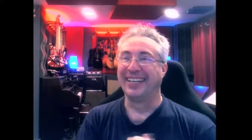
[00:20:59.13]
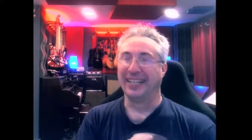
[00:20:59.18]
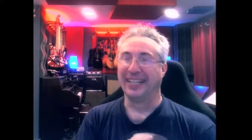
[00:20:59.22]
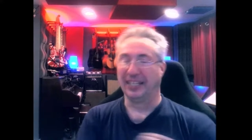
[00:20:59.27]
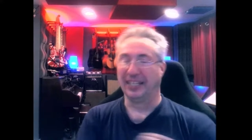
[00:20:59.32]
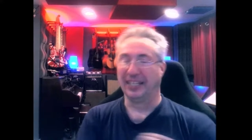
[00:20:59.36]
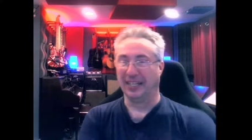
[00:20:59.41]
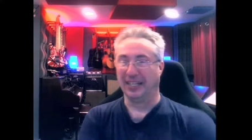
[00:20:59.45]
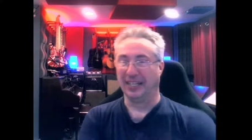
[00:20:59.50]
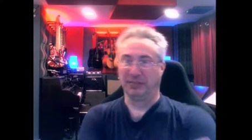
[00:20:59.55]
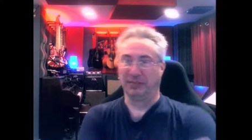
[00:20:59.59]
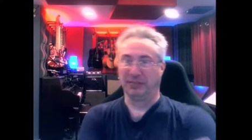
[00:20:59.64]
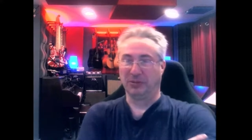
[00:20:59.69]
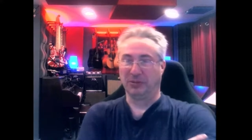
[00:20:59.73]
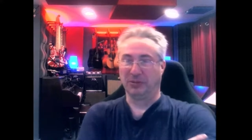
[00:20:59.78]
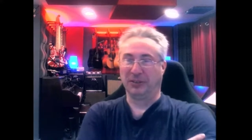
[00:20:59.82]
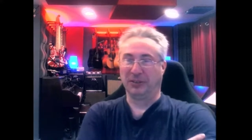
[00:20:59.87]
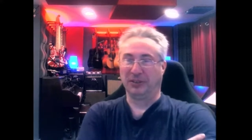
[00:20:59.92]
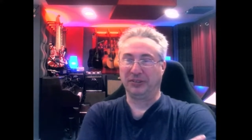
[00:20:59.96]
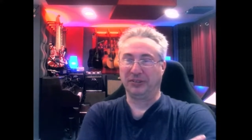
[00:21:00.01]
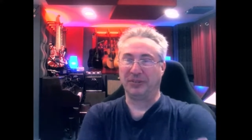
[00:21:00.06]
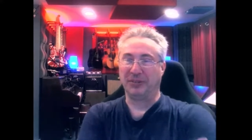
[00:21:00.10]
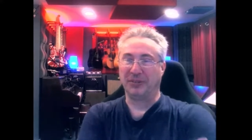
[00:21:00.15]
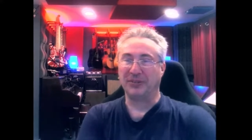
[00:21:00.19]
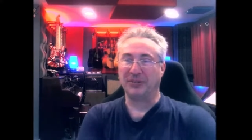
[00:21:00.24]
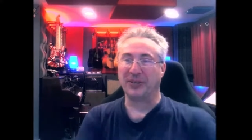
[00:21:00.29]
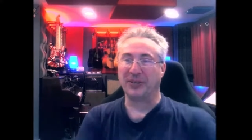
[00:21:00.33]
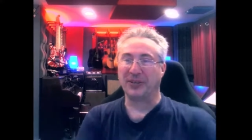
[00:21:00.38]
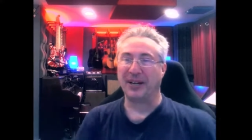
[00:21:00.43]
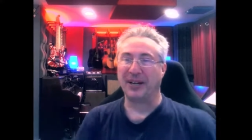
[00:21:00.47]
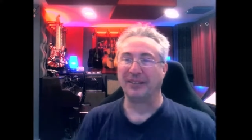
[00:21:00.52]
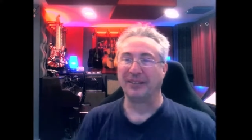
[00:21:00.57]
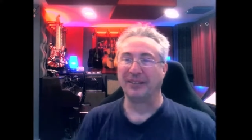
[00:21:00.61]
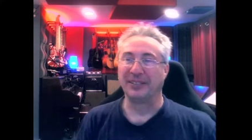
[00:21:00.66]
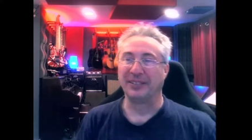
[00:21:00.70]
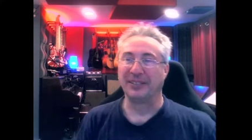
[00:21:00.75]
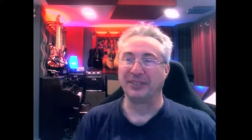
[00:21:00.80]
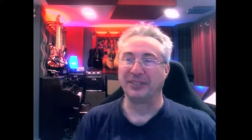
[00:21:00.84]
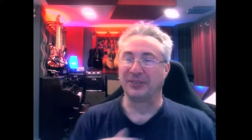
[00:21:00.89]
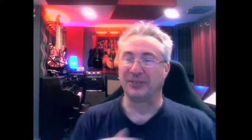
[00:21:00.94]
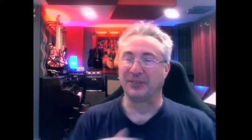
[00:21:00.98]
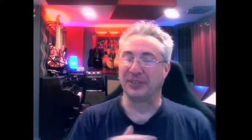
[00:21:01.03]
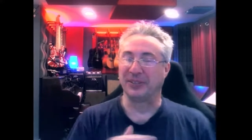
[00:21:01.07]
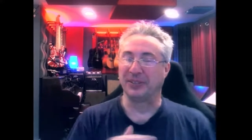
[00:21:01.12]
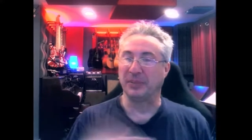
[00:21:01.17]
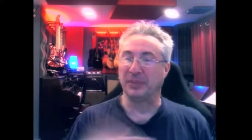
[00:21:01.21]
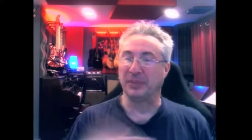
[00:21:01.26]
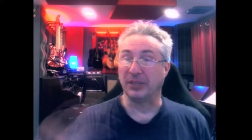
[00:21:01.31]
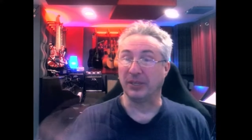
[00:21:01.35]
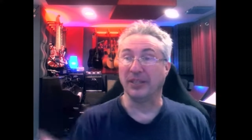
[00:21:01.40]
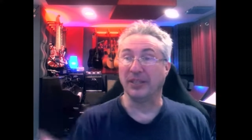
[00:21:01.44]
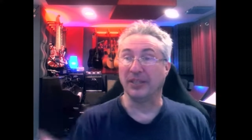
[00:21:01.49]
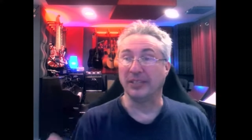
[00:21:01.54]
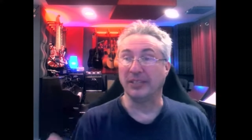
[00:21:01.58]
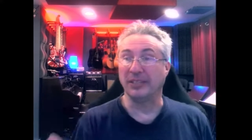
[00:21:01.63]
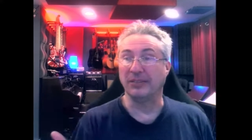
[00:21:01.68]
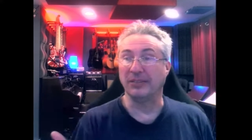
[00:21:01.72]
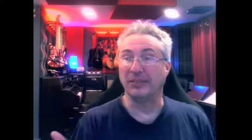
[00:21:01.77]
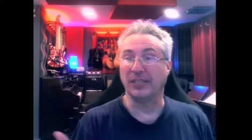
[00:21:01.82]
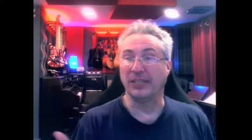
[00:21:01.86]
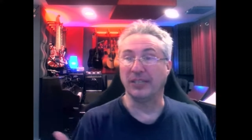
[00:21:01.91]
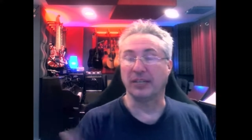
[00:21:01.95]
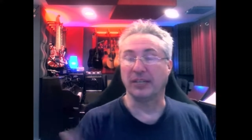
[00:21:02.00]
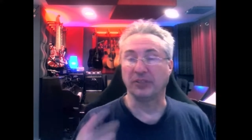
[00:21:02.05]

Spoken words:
it requires 24 hours for it to be on the new channel.